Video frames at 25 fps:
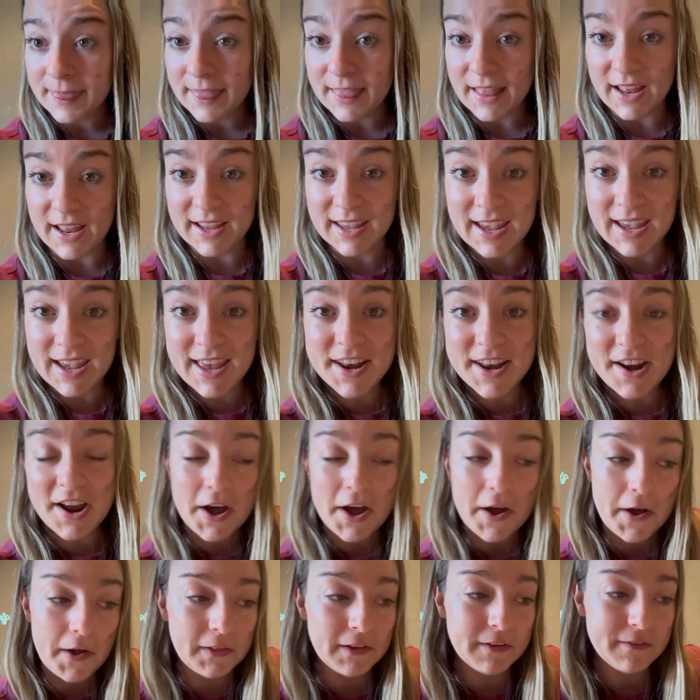Again,
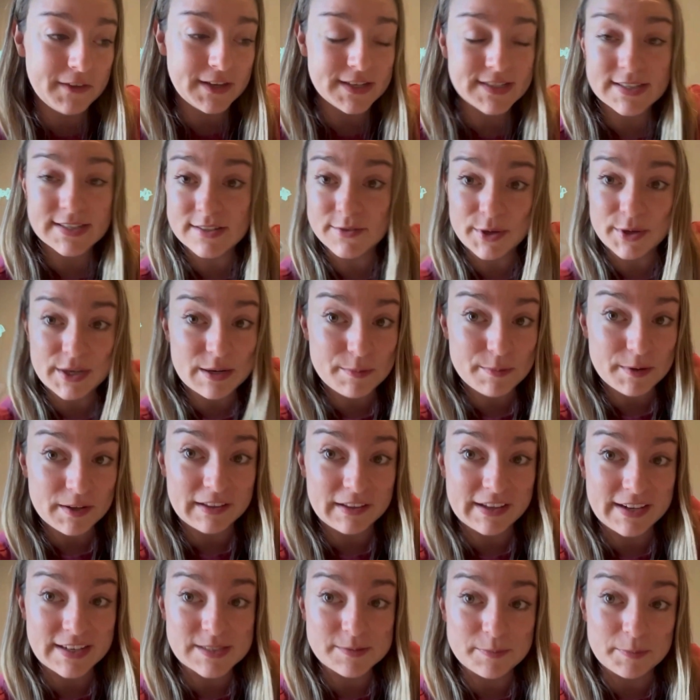all of this is going to be
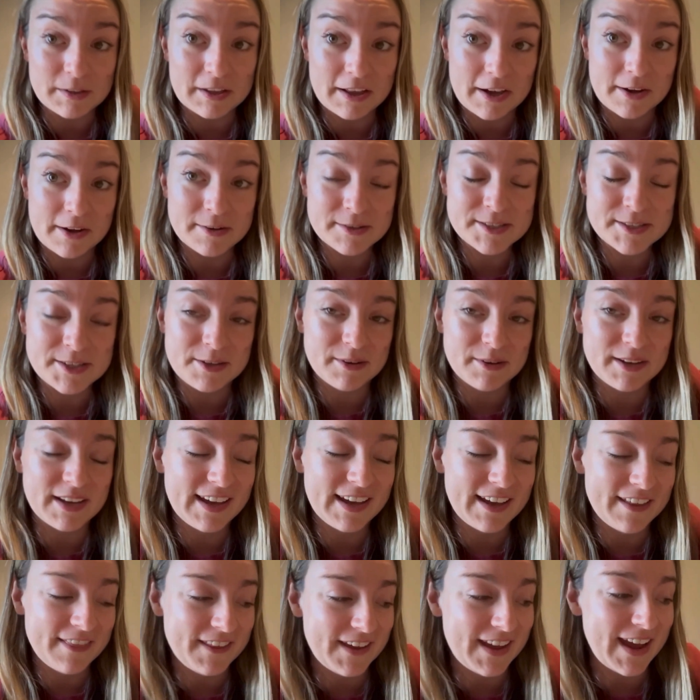linked below so you can
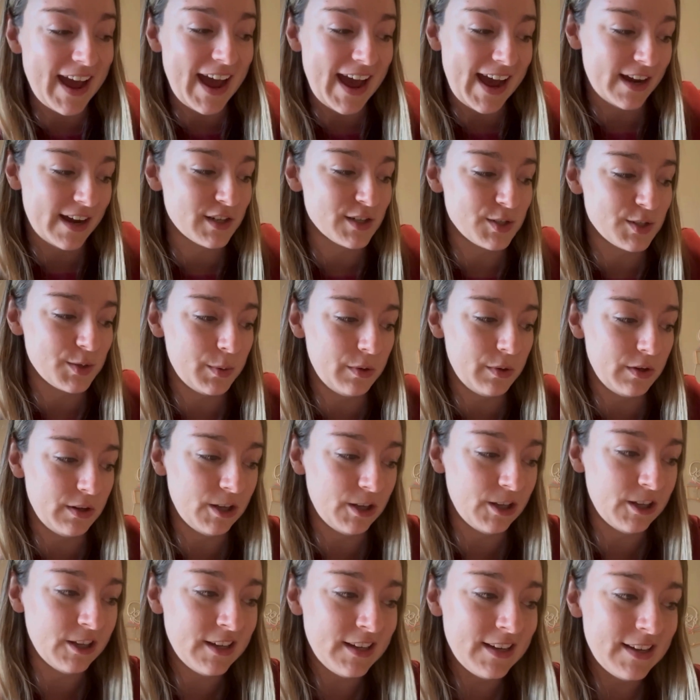get the
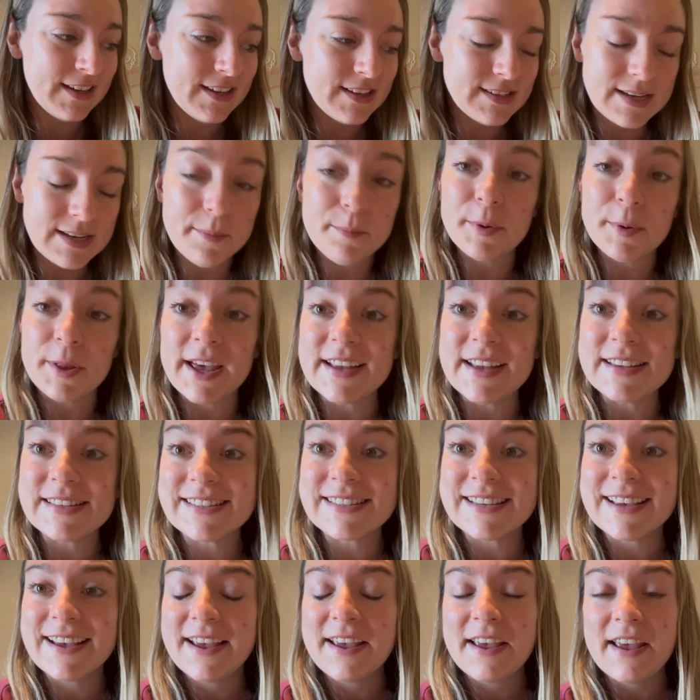actual
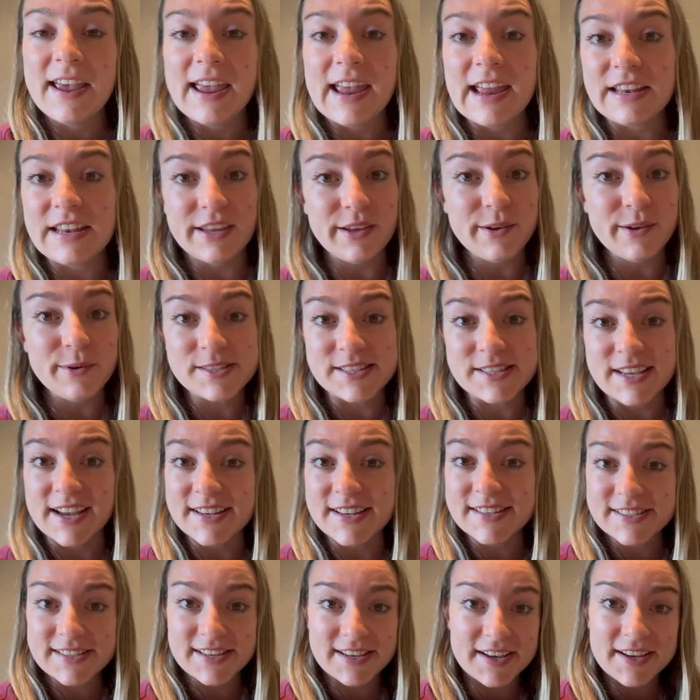templates and use
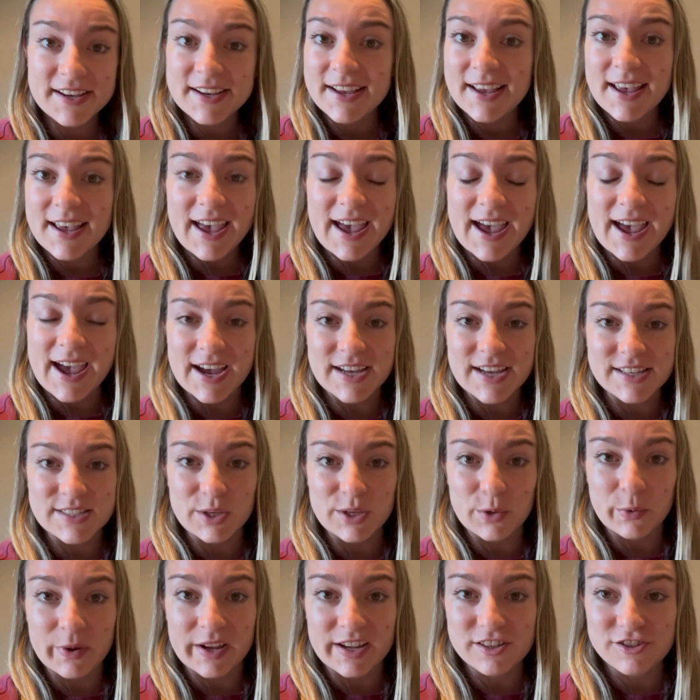it as
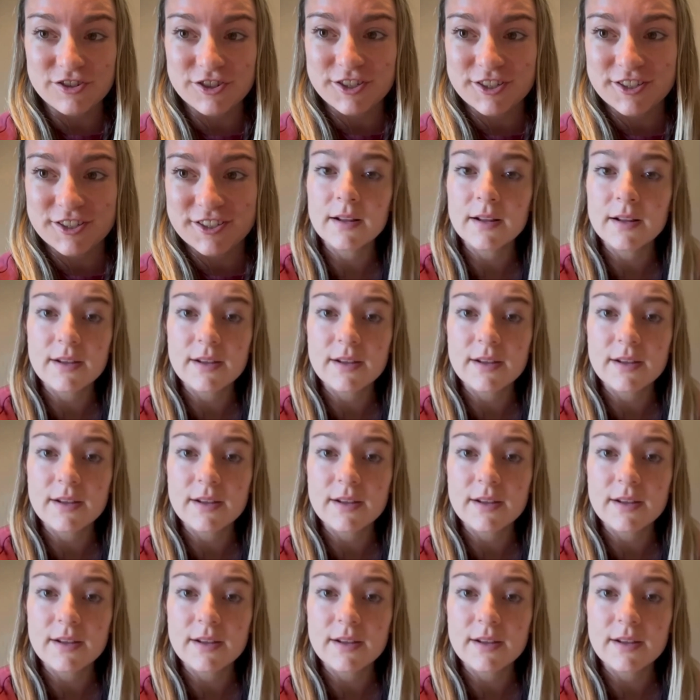you wish.